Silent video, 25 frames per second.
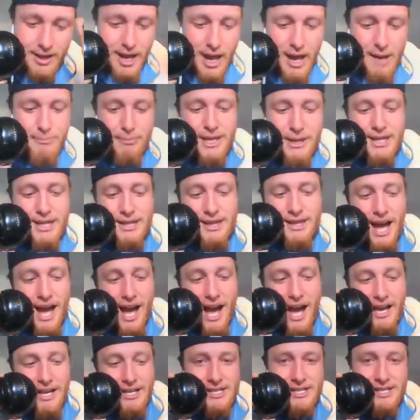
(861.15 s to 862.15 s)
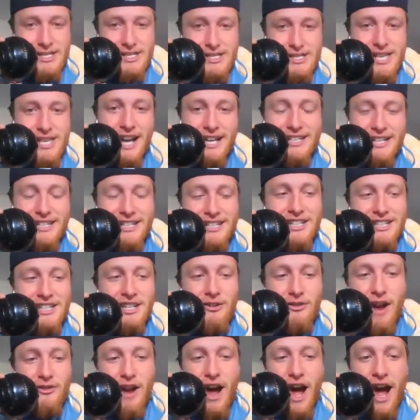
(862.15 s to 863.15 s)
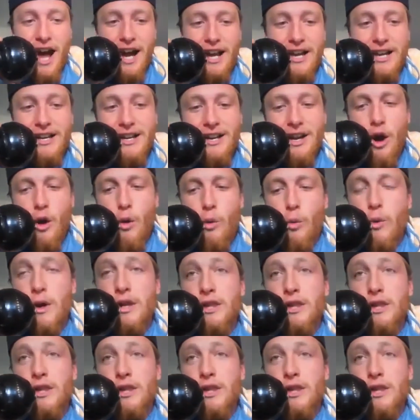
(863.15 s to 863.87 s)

And being that ice is technically a rock, when